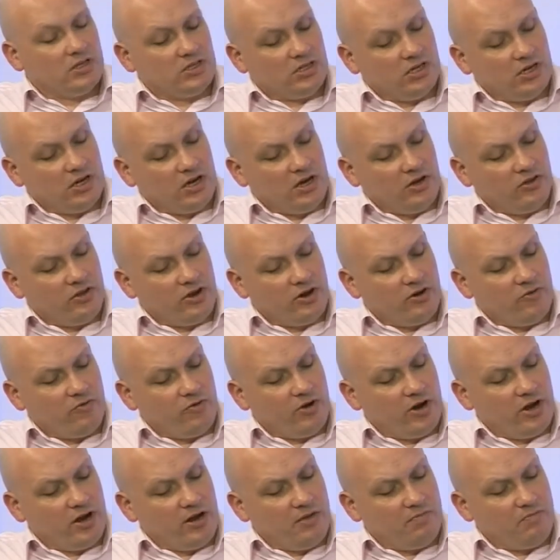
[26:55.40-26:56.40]
Are there,
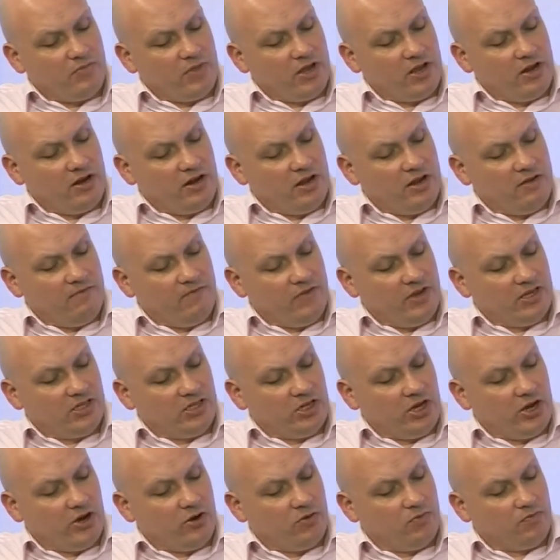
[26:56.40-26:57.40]
in
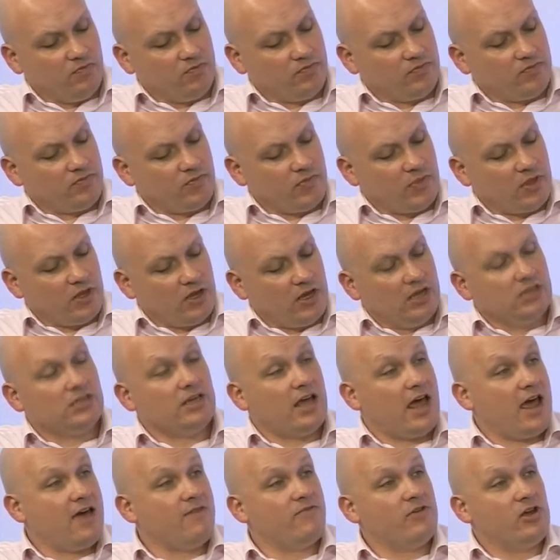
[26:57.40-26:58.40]
Visio, is it
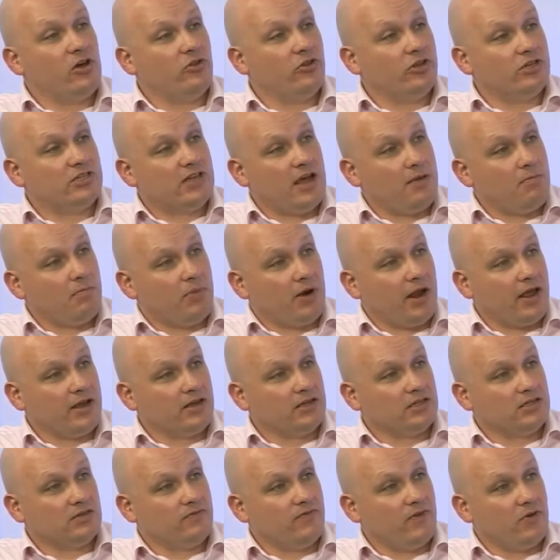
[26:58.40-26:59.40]
heavy on the
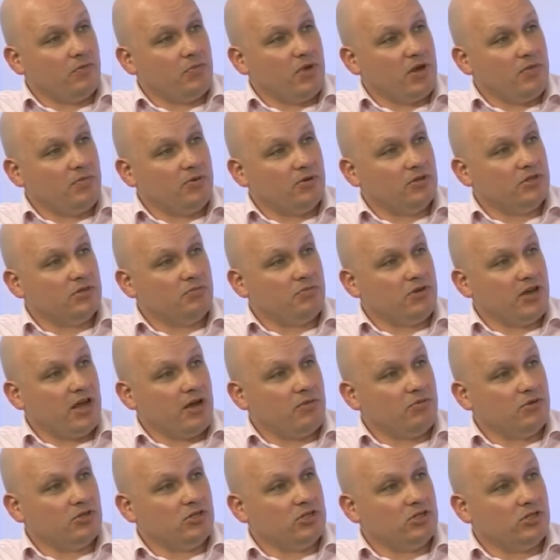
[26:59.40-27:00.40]
templates for people to be
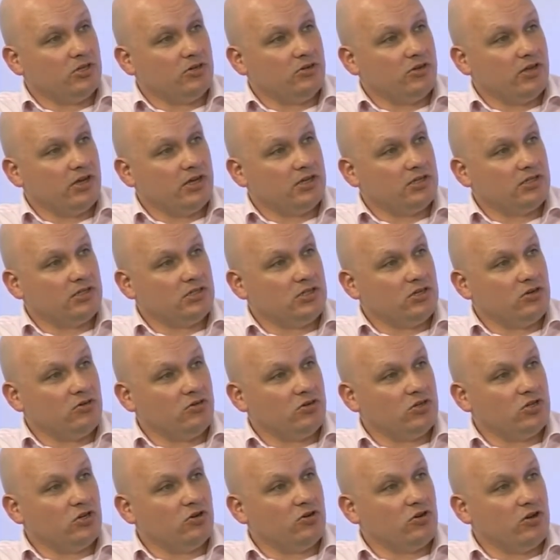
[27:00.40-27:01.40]
able to do this? Do
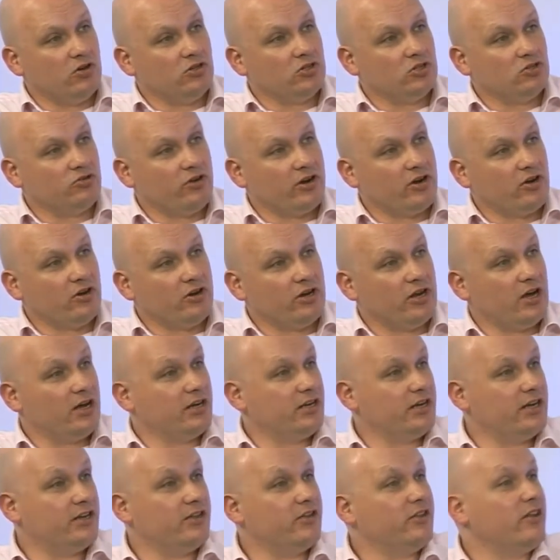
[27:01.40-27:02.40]
you concentrate on the
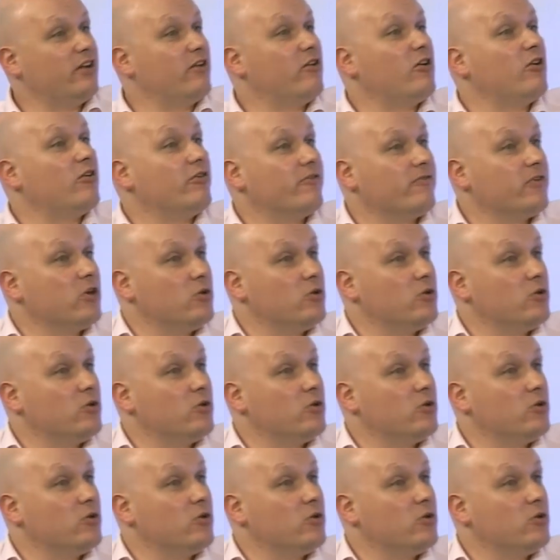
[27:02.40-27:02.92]
idea that there are a few